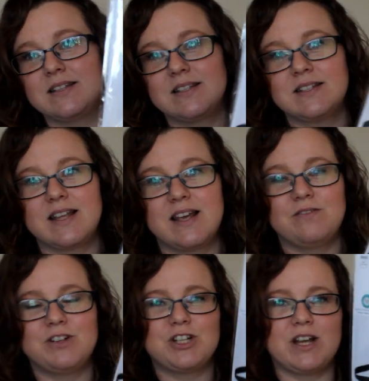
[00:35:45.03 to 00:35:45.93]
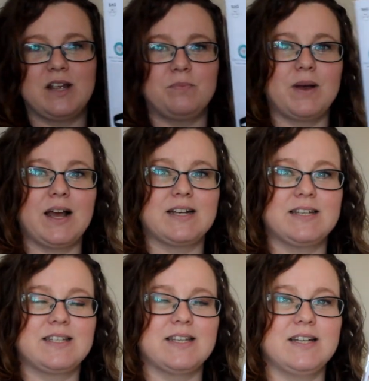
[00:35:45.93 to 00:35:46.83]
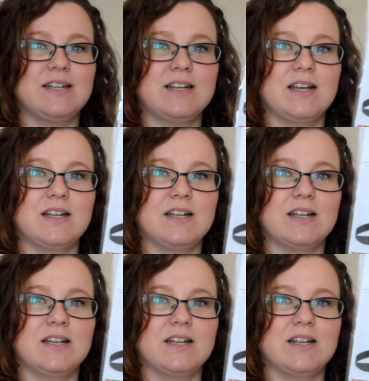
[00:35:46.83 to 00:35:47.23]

Sarah J. Patterson.